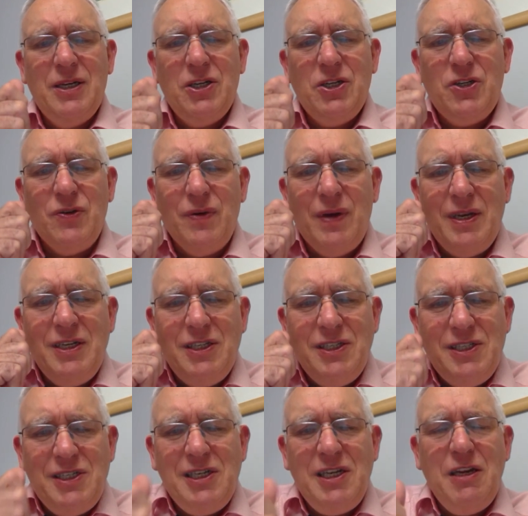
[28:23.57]
to
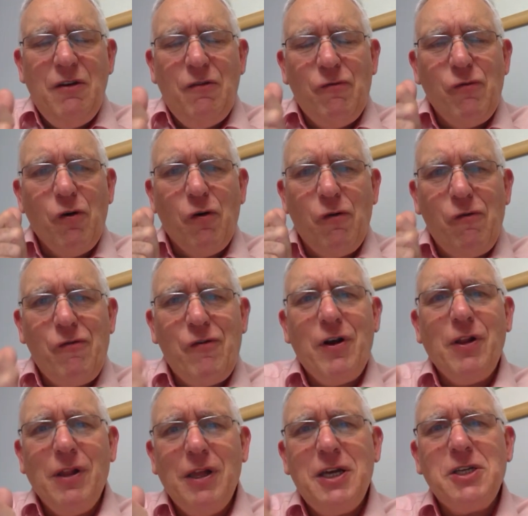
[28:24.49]
indeed
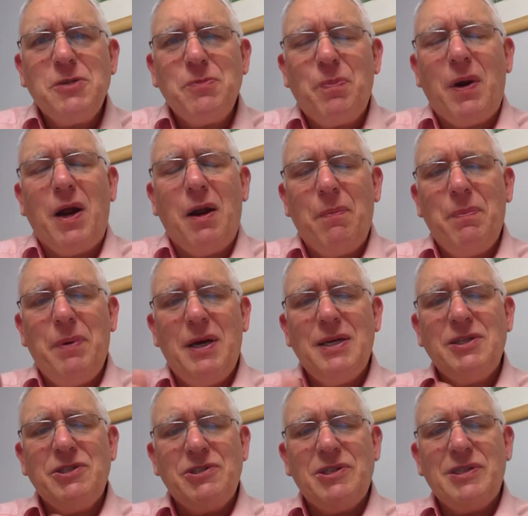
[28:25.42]
fulfill his
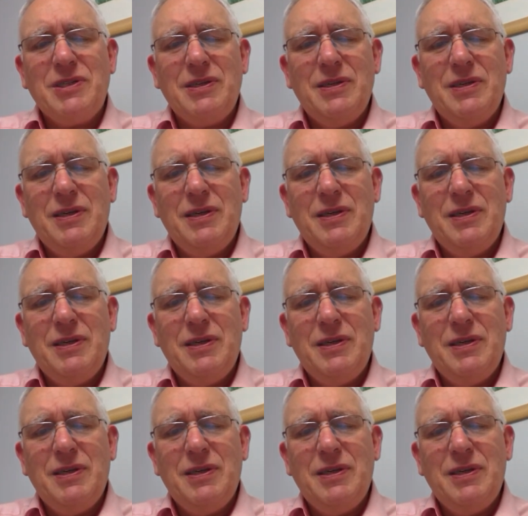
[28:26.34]
purpose